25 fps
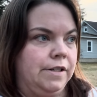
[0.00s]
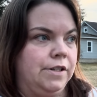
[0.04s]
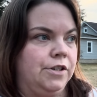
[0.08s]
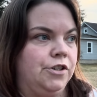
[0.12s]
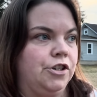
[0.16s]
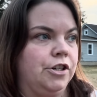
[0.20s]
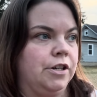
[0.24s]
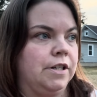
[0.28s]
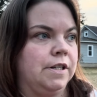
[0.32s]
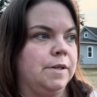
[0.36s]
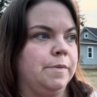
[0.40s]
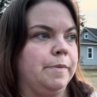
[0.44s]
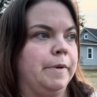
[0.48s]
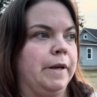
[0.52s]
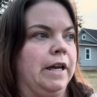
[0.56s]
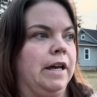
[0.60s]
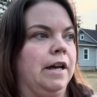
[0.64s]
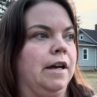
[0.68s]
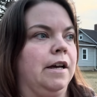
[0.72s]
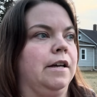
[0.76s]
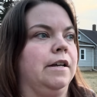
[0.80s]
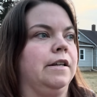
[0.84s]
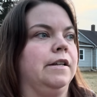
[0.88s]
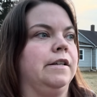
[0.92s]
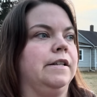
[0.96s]
just
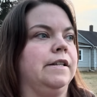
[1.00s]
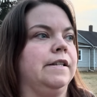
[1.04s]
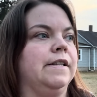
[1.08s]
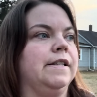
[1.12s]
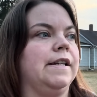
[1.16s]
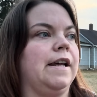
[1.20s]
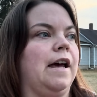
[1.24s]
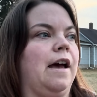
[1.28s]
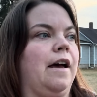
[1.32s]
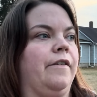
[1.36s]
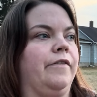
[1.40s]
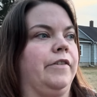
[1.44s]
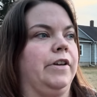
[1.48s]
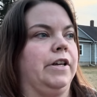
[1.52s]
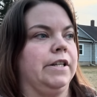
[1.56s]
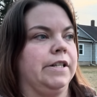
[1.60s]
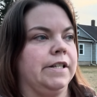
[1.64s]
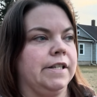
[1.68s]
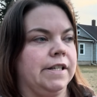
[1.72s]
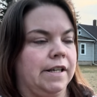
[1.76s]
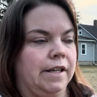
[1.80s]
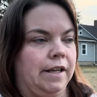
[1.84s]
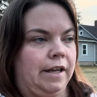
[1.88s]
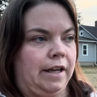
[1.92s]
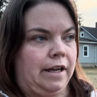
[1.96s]
because
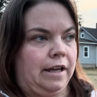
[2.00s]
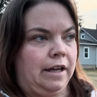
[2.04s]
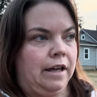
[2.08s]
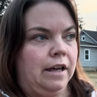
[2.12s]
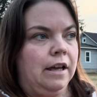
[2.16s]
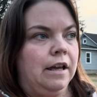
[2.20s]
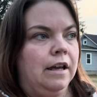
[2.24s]
obviously